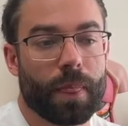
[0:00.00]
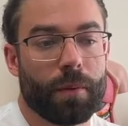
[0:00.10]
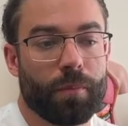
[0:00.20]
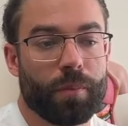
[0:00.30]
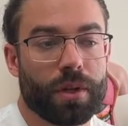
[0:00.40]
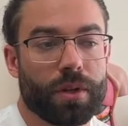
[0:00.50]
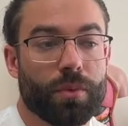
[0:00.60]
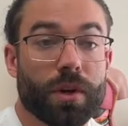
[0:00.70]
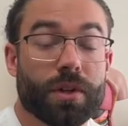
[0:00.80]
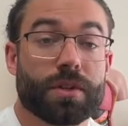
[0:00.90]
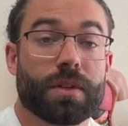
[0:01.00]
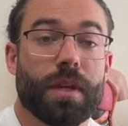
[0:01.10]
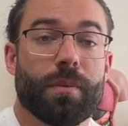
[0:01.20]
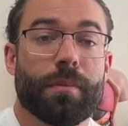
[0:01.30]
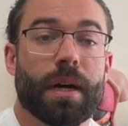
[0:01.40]
But you want to just
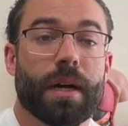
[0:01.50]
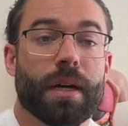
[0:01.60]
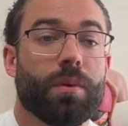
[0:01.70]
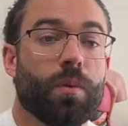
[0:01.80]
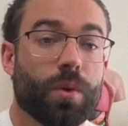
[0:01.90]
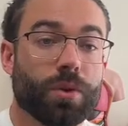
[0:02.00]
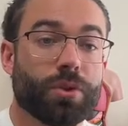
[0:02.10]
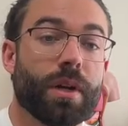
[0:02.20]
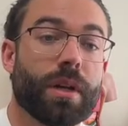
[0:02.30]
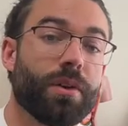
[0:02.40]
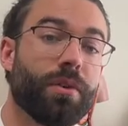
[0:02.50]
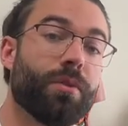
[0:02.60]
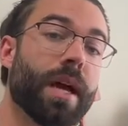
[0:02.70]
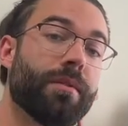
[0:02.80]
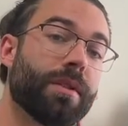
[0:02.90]
keep in mind, we're trying to
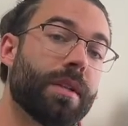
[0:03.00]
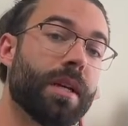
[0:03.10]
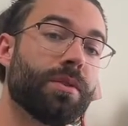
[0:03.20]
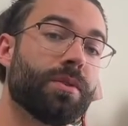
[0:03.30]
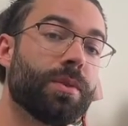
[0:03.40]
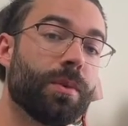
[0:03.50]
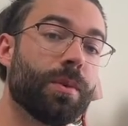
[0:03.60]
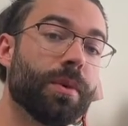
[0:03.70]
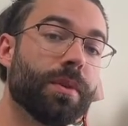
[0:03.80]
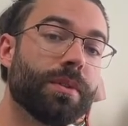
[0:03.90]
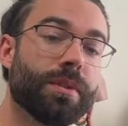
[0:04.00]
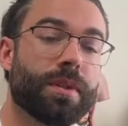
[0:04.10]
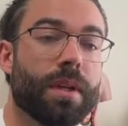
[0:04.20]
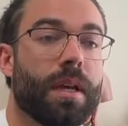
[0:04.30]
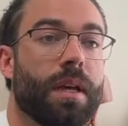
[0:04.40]
gravitate towards
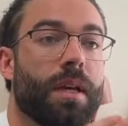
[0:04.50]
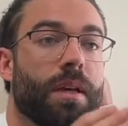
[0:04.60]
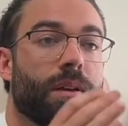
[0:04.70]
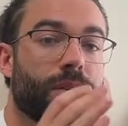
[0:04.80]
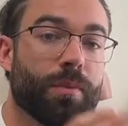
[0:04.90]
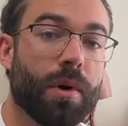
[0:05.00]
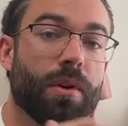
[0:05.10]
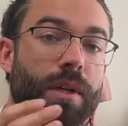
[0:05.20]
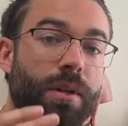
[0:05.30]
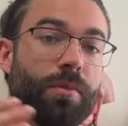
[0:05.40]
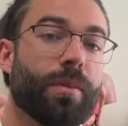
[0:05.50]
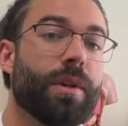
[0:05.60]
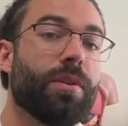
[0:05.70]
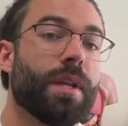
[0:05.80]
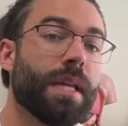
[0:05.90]
small
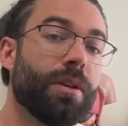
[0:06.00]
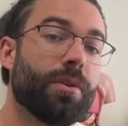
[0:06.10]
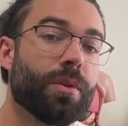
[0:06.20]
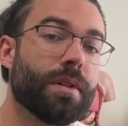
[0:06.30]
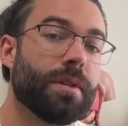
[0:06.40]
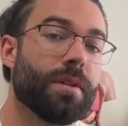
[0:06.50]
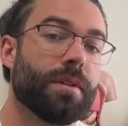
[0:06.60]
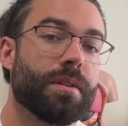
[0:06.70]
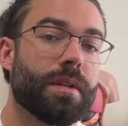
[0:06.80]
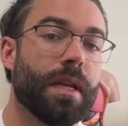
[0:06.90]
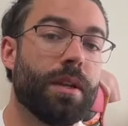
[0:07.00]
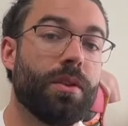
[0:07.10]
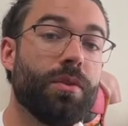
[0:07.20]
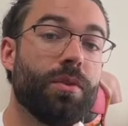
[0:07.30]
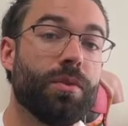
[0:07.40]
incremental increases in
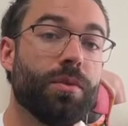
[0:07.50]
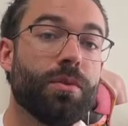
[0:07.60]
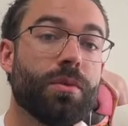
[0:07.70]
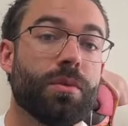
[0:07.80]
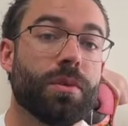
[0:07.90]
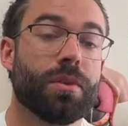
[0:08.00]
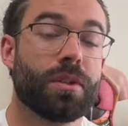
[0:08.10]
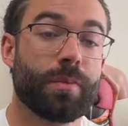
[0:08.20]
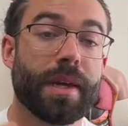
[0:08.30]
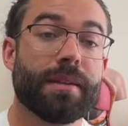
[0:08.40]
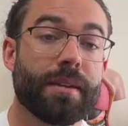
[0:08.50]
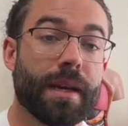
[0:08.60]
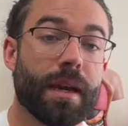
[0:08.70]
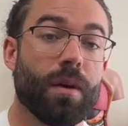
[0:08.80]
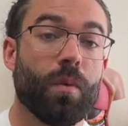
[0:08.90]
you spacing
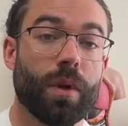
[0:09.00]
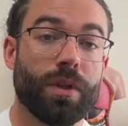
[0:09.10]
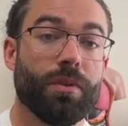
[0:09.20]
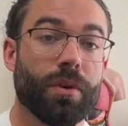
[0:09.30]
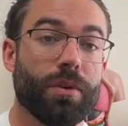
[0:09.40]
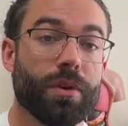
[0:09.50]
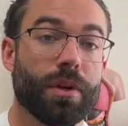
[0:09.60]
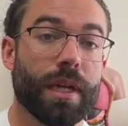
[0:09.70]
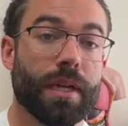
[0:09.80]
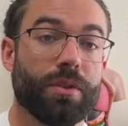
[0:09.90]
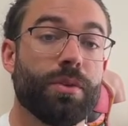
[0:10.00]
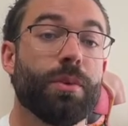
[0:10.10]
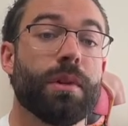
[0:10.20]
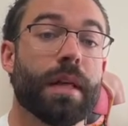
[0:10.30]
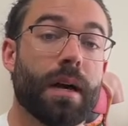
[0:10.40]
out when you go urinate to
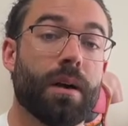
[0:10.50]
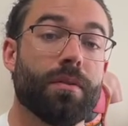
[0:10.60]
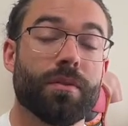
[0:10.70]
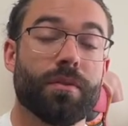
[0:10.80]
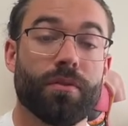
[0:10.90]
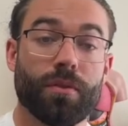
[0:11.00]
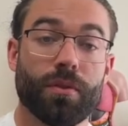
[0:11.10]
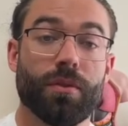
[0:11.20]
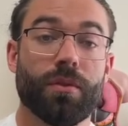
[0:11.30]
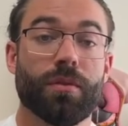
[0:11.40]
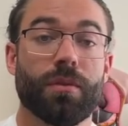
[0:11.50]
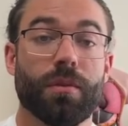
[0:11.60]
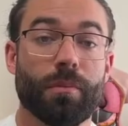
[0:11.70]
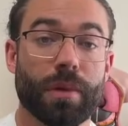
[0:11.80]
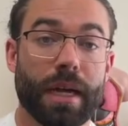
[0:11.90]
allow for full
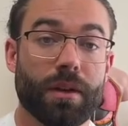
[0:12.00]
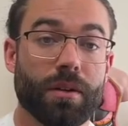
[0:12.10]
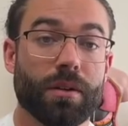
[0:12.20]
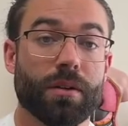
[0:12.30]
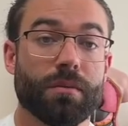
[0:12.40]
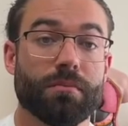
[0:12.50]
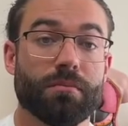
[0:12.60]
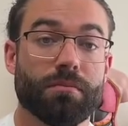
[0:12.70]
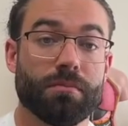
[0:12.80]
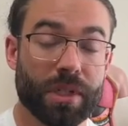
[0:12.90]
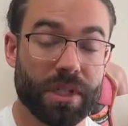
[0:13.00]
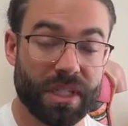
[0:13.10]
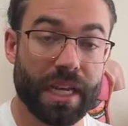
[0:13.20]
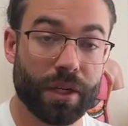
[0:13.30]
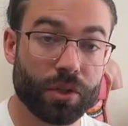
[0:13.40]
bladder
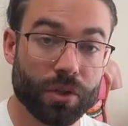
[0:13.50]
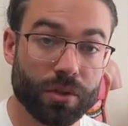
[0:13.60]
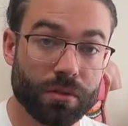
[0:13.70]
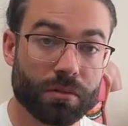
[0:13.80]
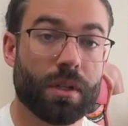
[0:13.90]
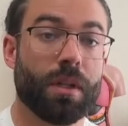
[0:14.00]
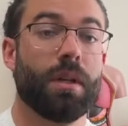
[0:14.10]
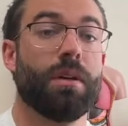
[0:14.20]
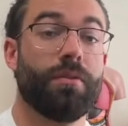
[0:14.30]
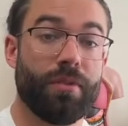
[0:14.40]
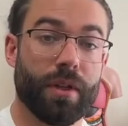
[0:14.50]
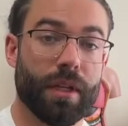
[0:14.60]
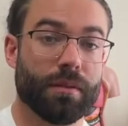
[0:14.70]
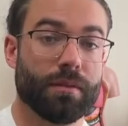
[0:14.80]
potential filling.